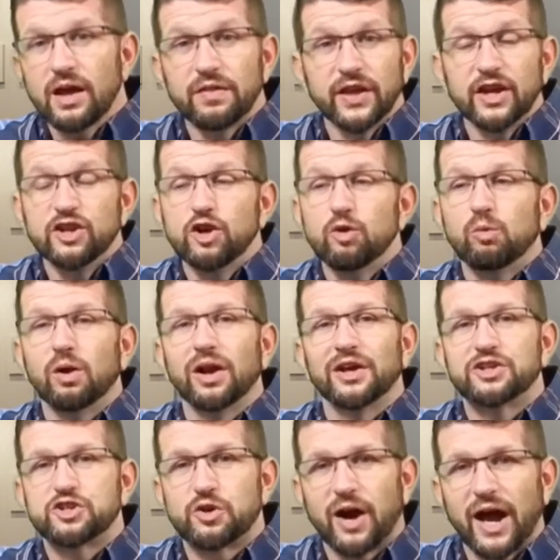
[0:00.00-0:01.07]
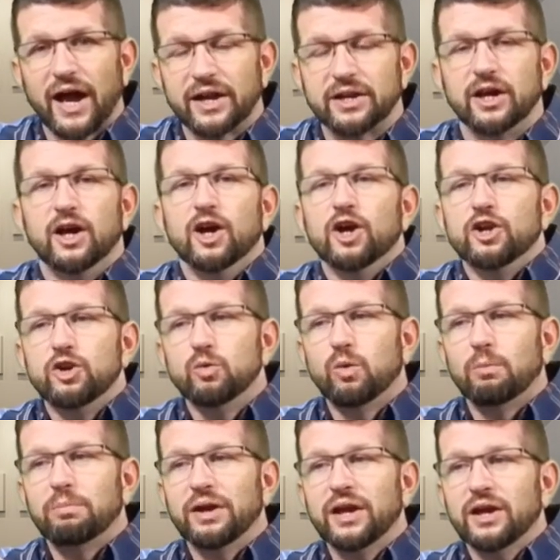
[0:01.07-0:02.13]
then you will attract, you
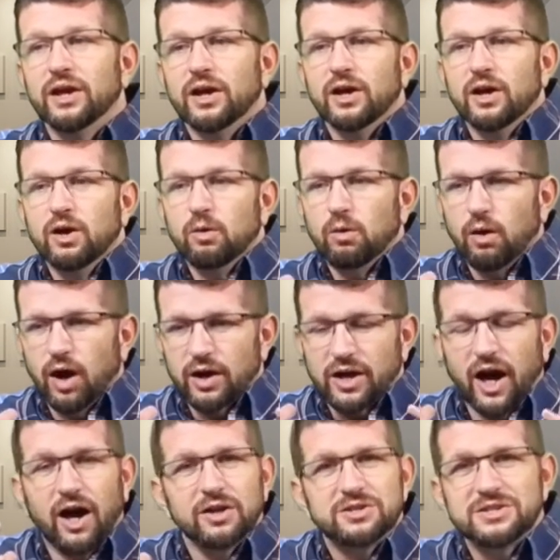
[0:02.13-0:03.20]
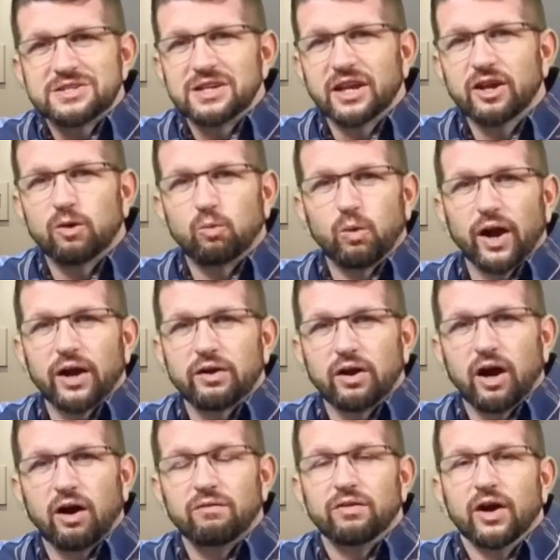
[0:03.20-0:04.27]
will be consciously aware
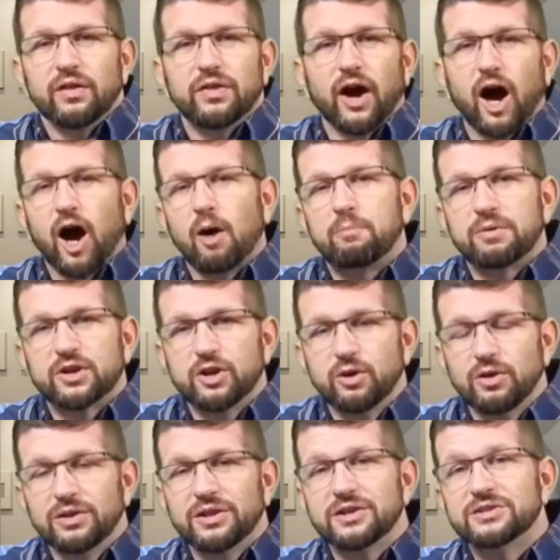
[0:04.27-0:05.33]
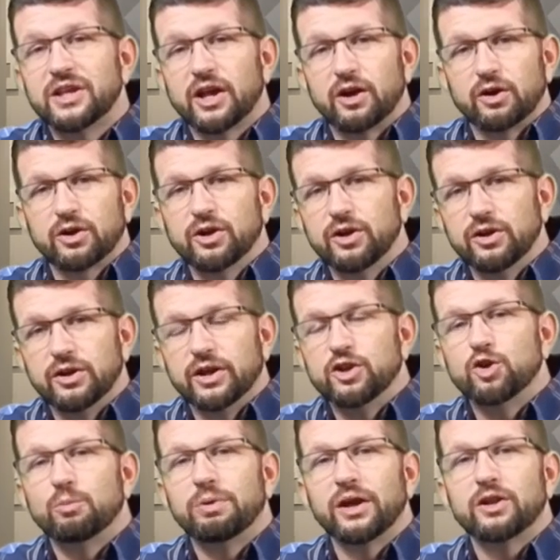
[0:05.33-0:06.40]
of the opportunities that are good, and
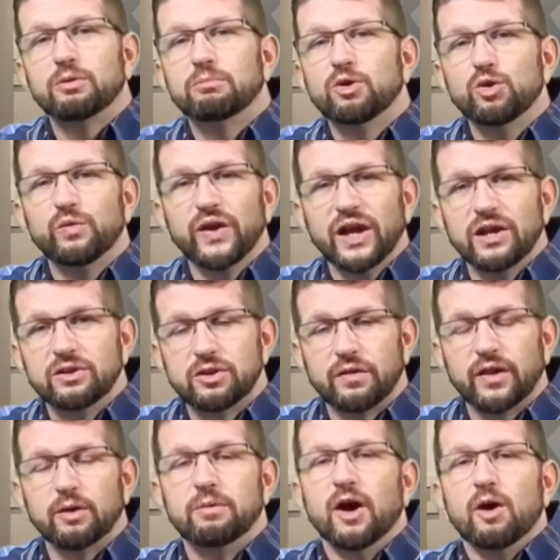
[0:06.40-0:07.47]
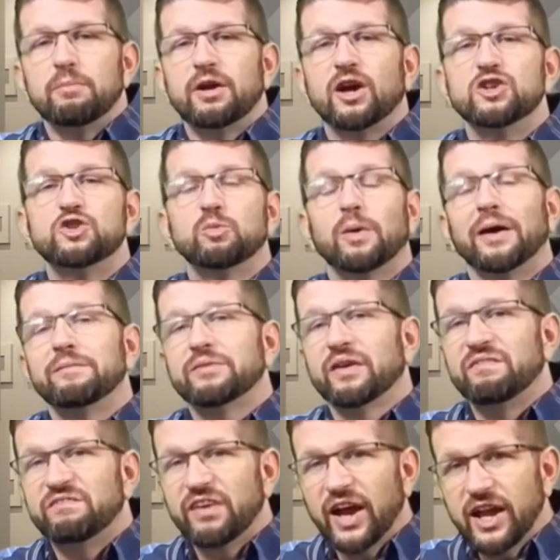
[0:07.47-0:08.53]
you'll be able to move into them because you will have
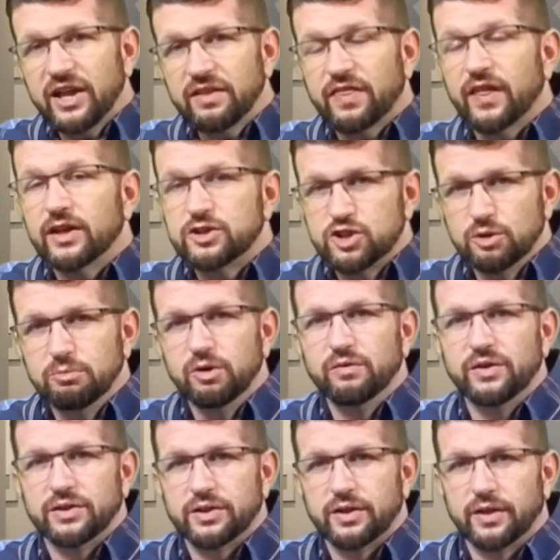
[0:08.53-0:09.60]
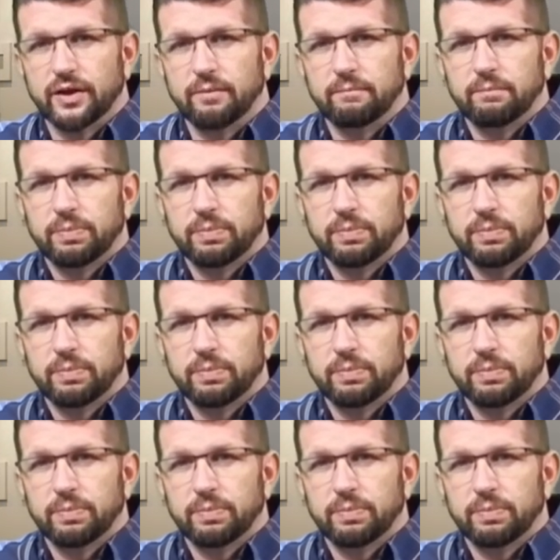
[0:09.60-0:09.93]
the faith to move into them.